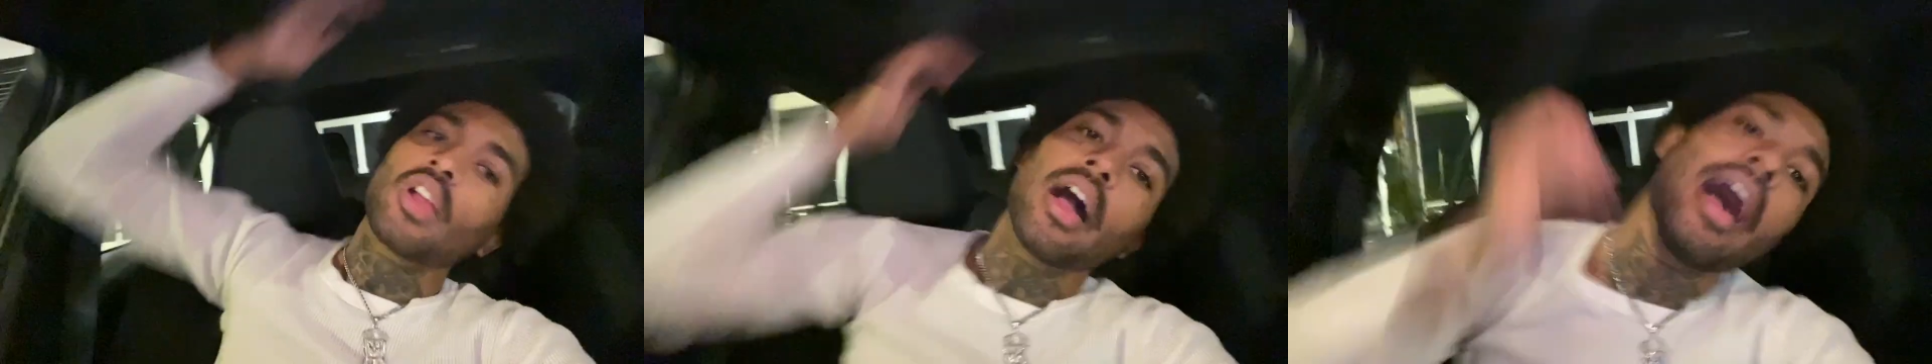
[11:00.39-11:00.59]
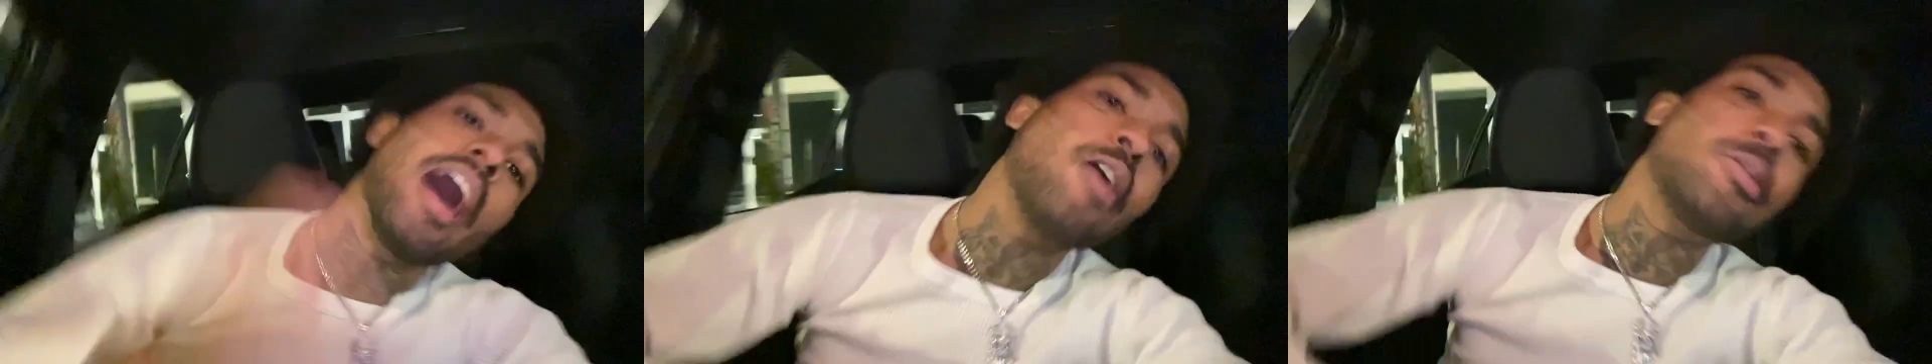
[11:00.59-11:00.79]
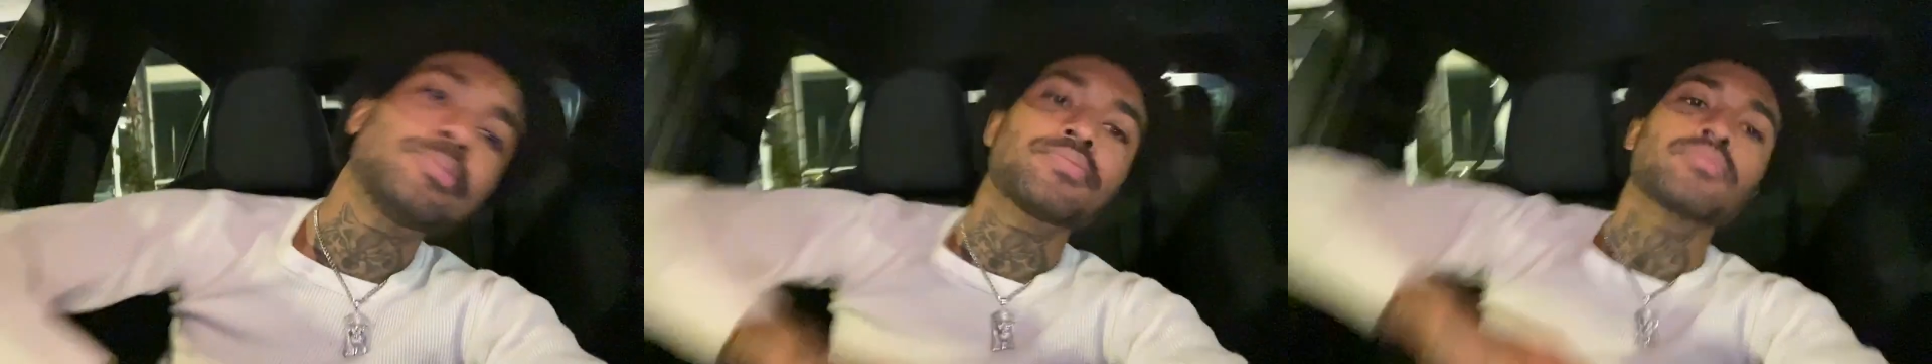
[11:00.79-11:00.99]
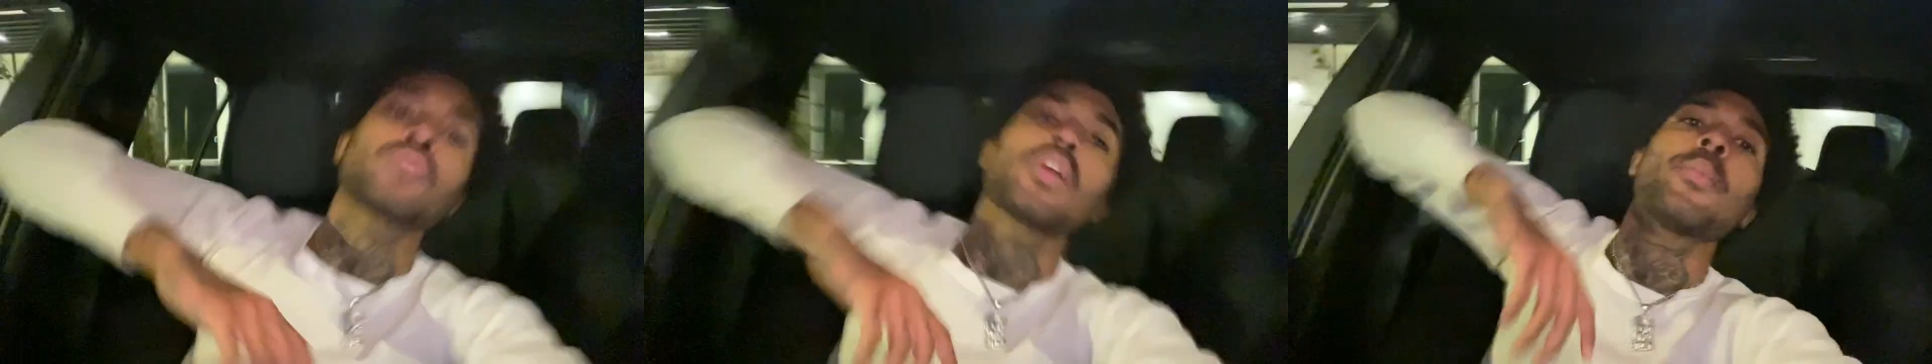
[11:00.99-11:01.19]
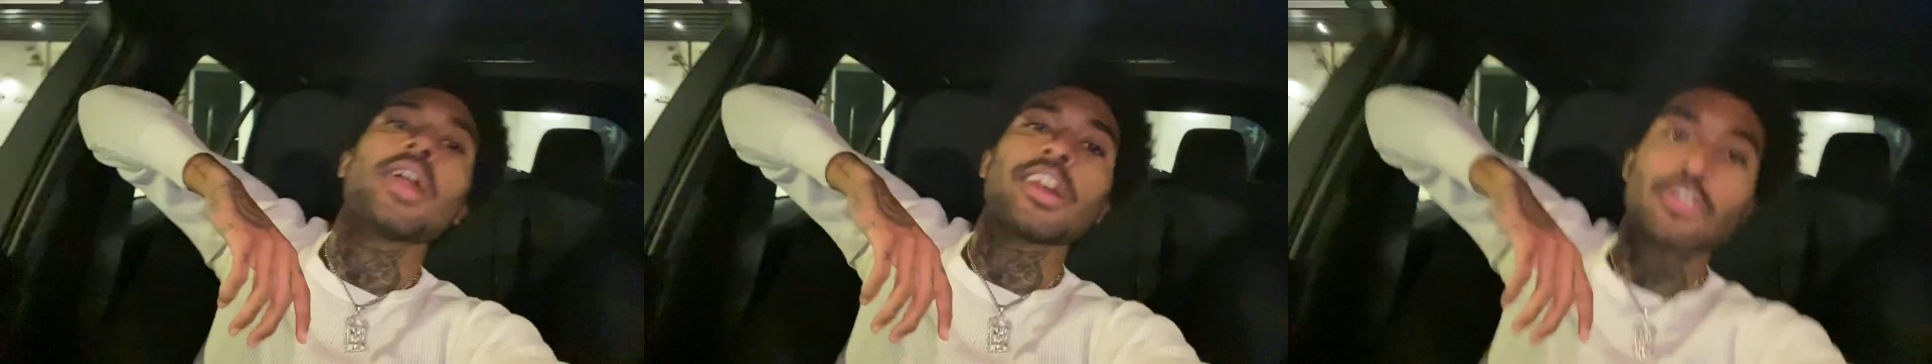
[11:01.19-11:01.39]
out
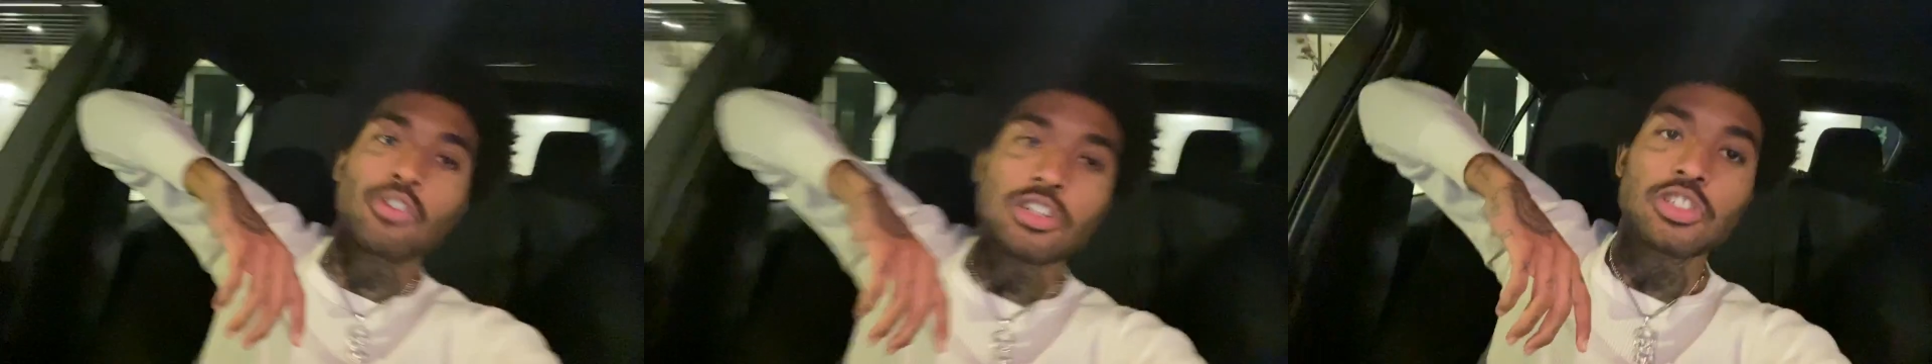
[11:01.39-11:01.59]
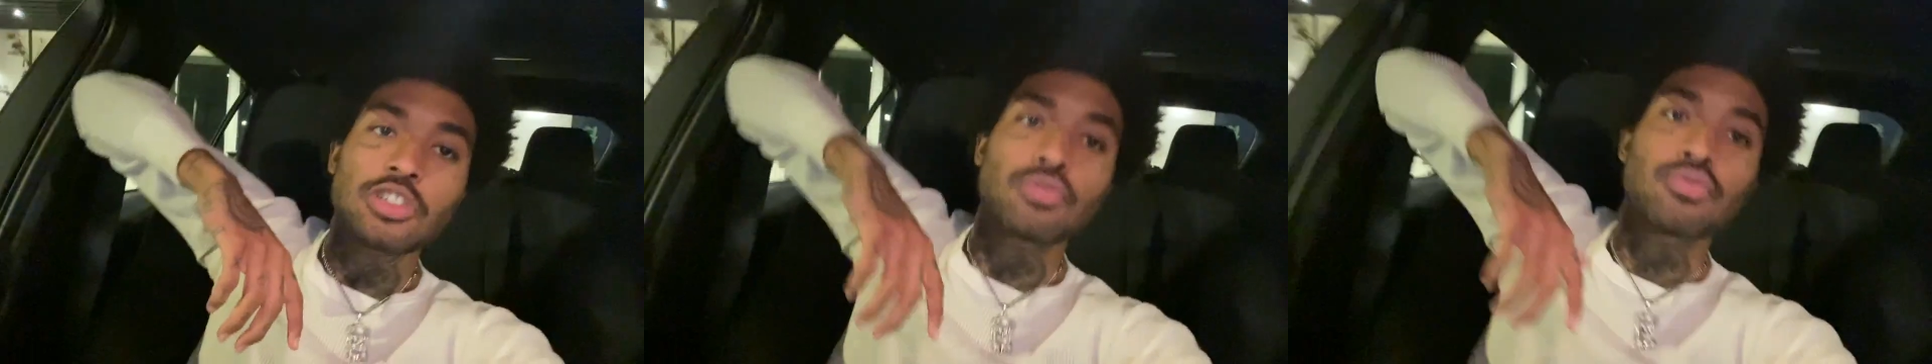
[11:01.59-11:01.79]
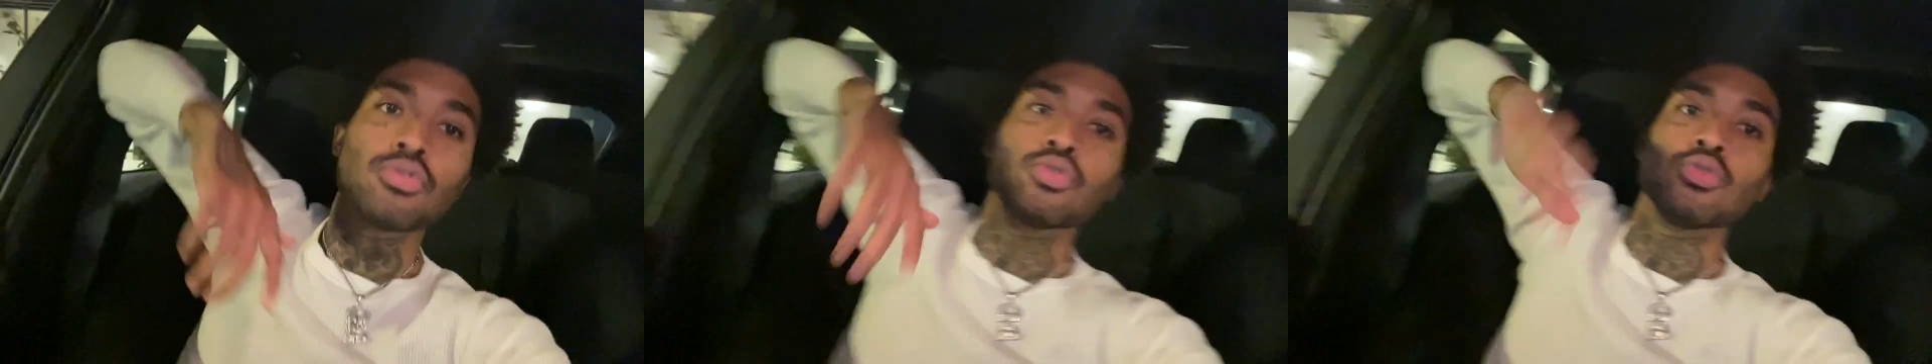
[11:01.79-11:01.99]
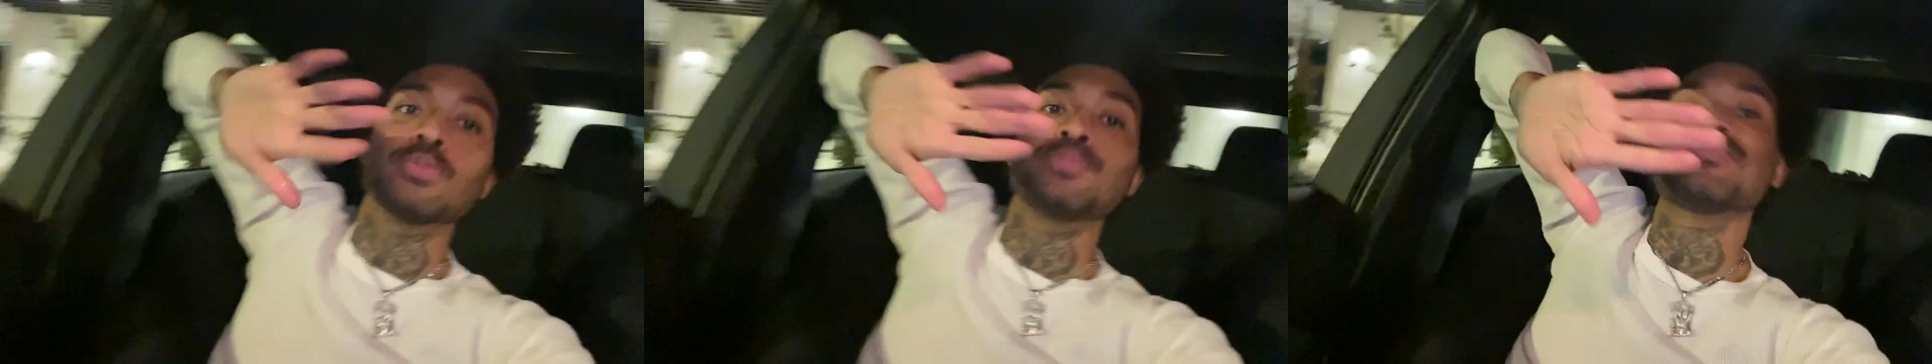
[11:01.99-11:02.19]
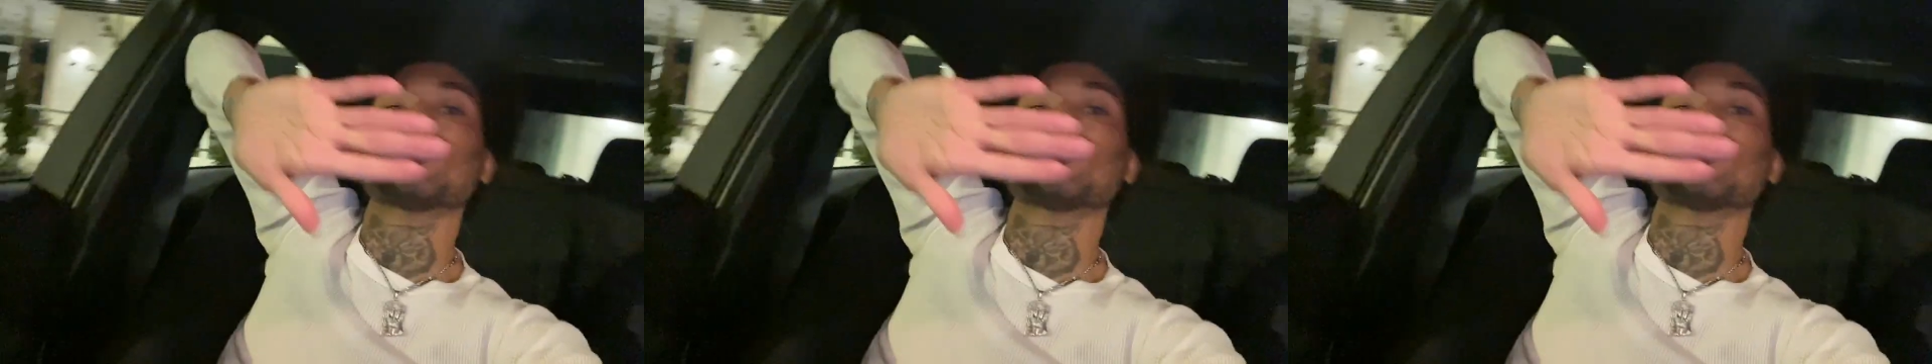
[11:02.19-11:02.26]
by the this Food.